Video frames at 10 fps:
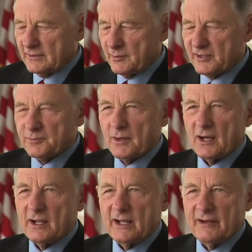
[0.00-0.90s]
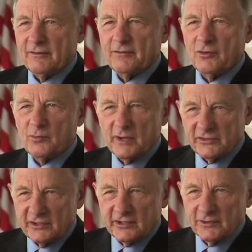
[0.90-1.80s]
So, "Miss Bayh, I have a phone
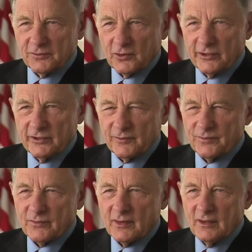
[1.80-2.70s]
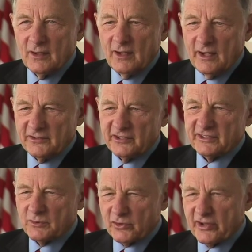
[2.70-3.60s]
message here for you." And she
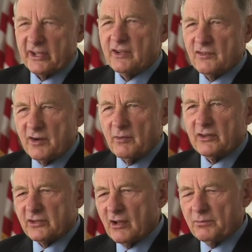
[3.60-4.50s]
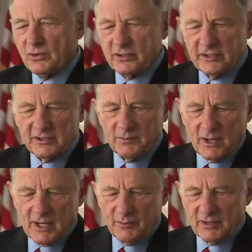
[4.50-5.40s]
said, "Well, thank you very much. I'll put it at the
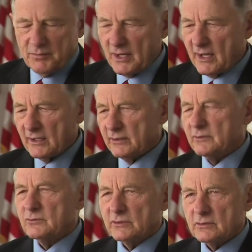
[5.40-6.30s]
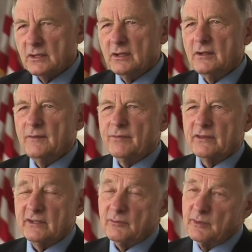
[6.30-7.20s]
bottom of the pile." And
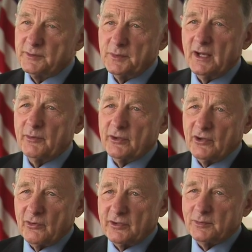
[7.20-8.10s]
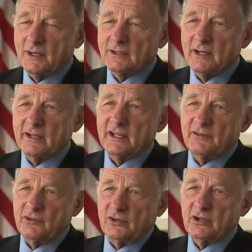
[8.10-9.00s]
said, "Miss Bayh, with all respect, I think
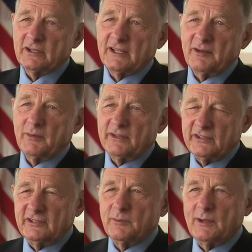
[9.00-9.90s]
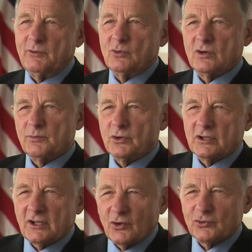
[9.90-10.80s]
if you look at that message, maybe you want to put
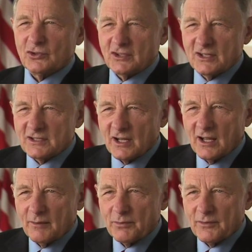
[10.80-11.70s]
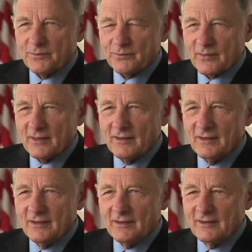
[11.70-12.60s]
it closer to the top."
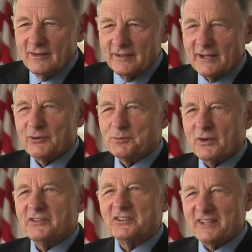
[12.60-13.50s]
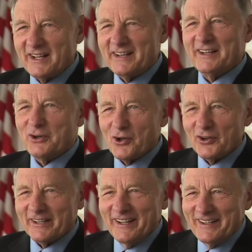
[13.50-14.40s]
And there was President Kennedy
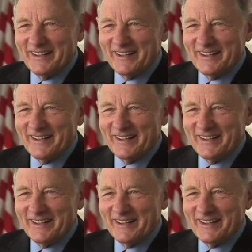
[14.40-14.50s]
calling.